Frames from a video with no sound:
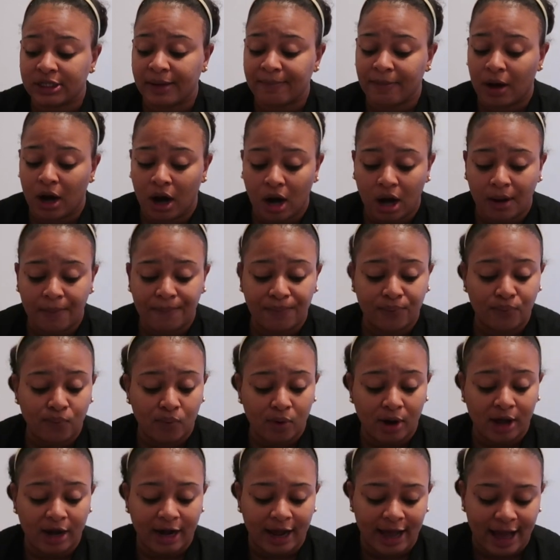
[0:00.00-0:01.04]
them up
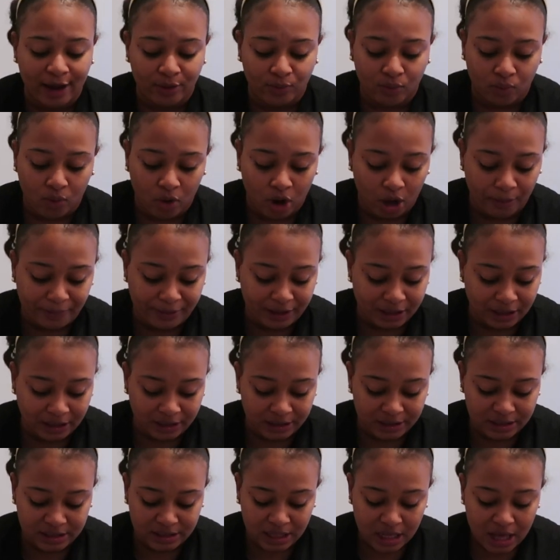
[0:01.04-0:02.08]
while I at walk,
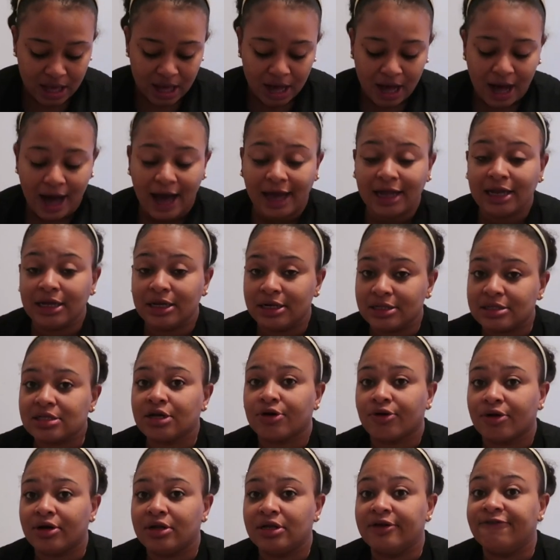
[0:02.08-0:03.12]
because I
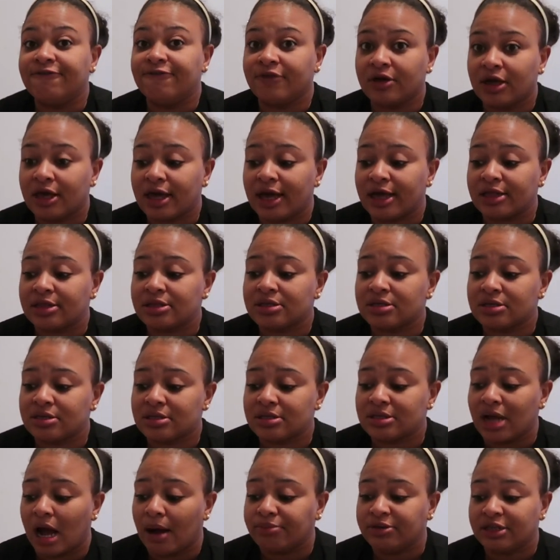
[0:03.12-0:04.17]
literally forget to
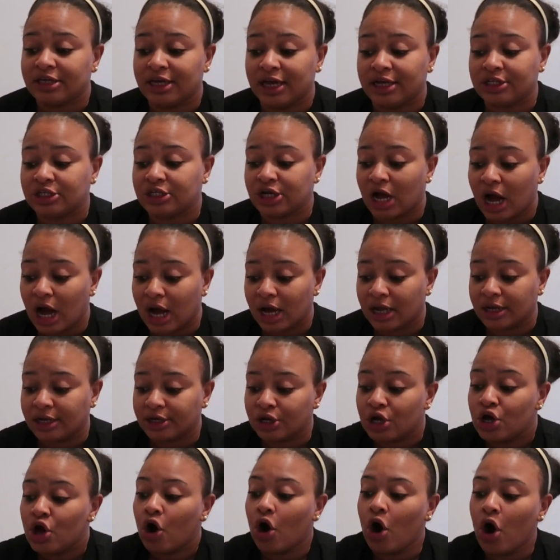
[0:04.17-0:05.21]
stop to get
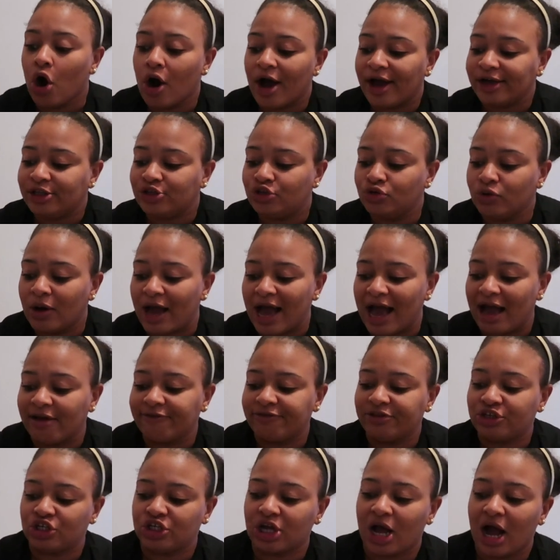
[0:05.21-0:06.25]
chocolate. Oh, I do
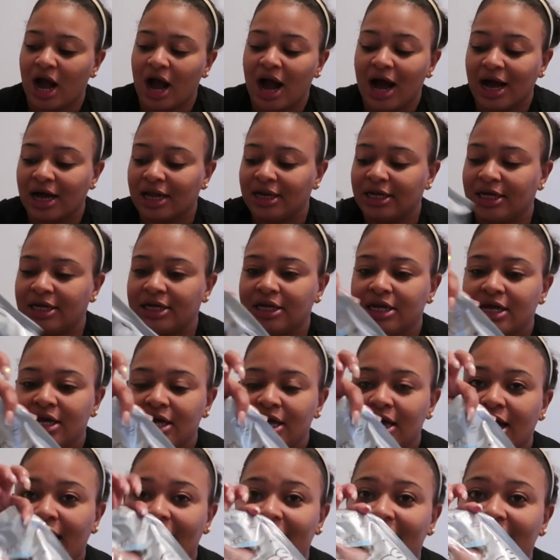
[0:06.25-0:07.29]
have chocolate.
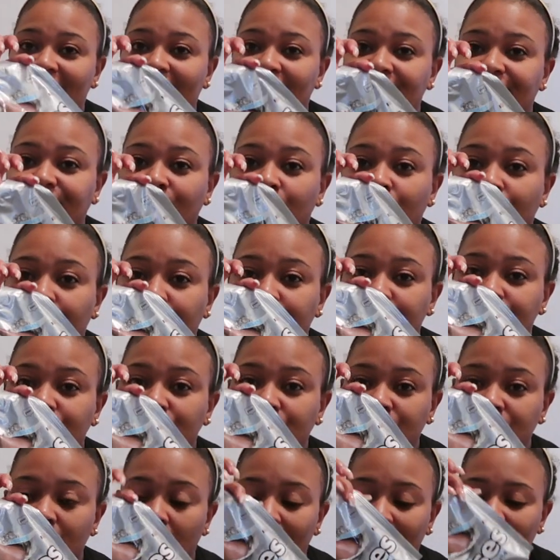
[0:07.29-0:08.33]
I have
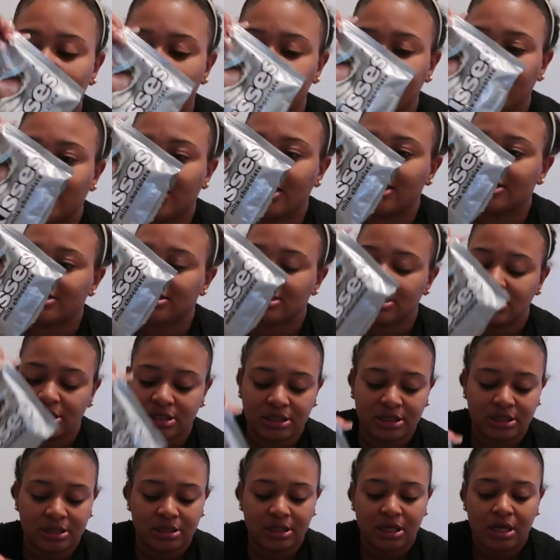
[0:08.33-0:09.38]
Hershey, I have
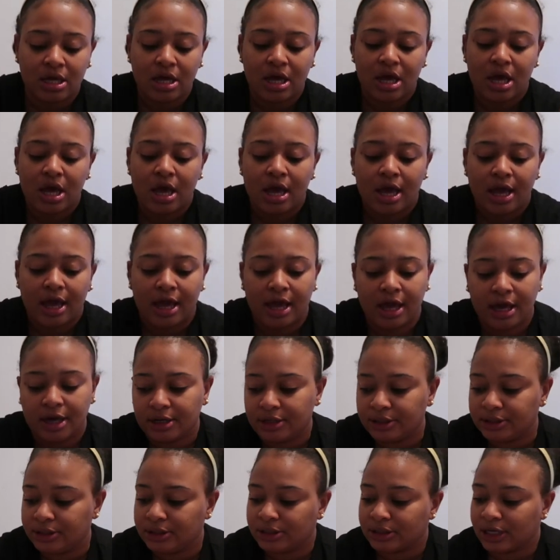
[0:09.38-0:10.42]
Kisses,
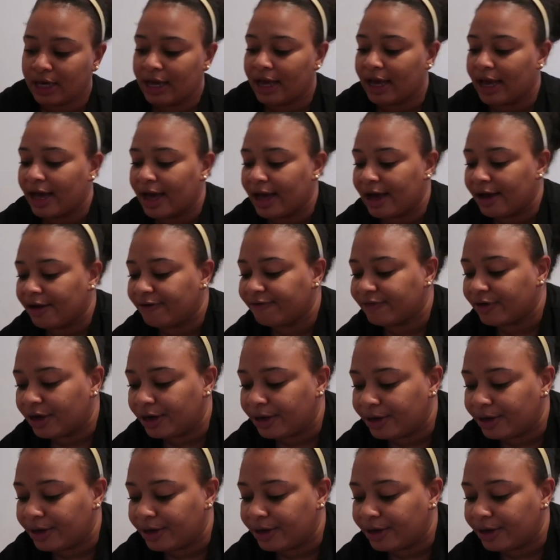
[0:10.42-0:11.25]
and I have